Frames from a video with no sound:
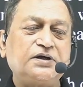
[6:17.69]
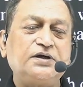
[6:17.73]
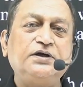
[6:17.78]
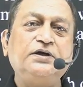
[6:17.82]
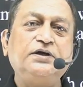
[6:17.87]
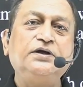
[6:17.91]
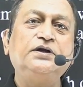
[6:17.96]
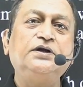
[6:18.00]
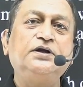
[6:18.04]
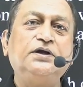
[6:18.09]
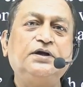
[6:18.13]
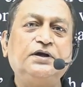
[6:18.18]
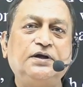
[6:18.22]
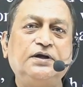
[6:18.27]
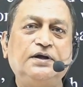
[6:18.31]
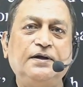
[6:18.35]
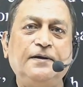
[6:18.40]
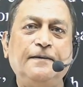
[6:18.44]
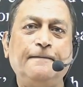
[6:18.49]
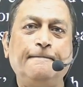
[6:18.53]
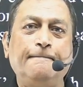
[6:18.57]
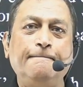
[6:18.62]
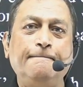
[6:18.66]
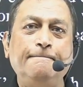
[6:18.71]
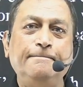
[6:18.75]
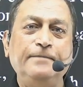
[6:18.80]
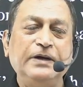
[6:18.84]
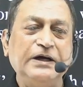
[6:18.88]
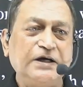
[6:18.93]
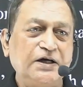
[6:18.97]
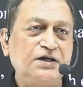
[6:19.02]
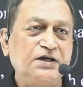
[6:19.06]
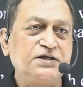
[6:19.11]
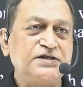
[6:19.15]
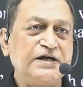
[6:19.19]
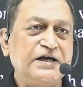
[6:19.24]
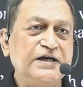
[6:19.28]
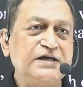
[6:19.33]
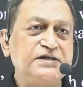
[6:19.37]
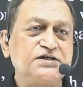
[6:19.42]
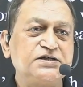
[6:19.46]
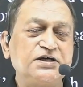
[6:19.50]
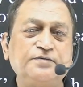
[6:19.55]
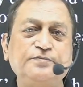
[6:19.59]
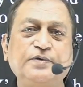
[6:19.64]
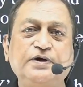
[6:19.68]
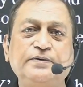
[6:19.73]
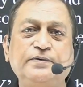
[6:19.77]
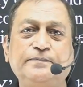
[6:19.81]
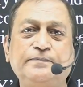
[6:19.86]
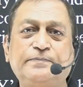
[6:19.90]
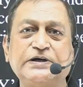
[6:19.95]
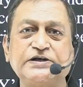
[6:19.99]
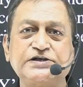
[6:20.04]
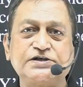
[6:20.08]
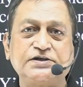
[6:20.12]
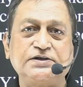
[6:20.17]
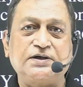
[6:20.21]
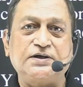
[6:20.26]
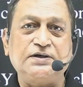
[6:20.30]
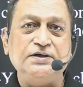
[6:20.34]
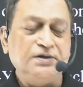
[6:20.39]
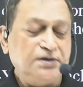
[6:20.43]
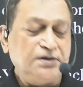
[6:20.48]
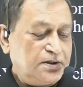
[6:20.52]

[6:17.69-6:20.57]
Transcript: In material science, it may be pressure.